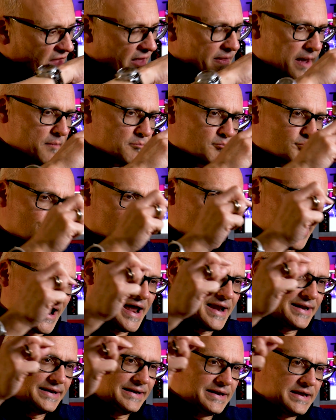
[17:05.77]
That
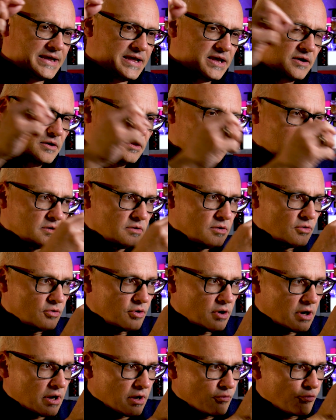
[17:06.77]
brandy
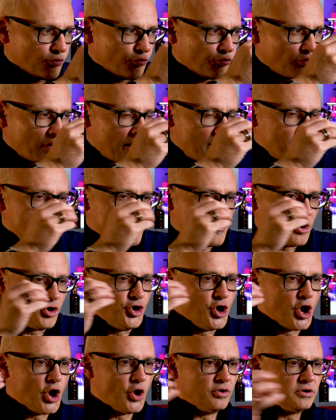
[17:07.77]

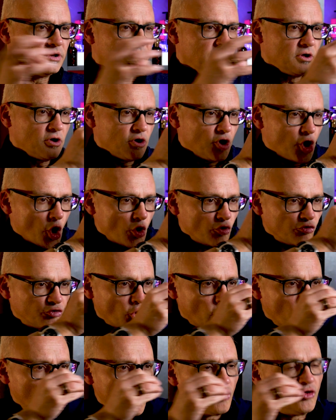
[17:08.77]
rum note goes
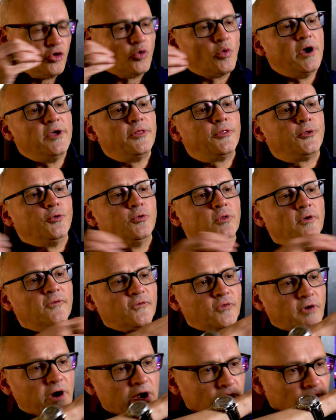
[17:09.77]
all the way through the
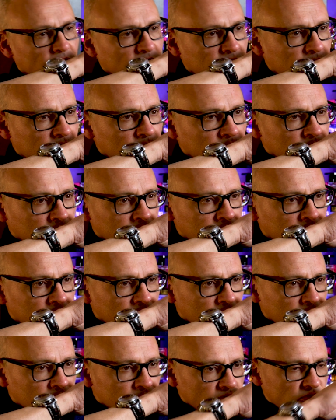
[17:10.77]
fragrance.
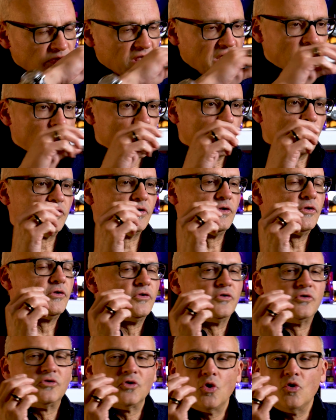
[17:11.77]
It goes into
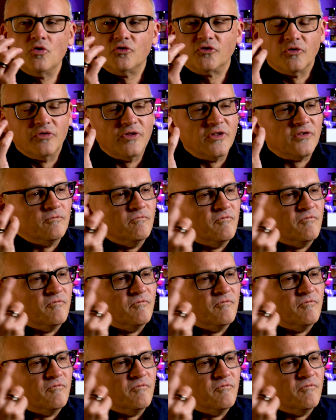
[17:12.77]
this, also this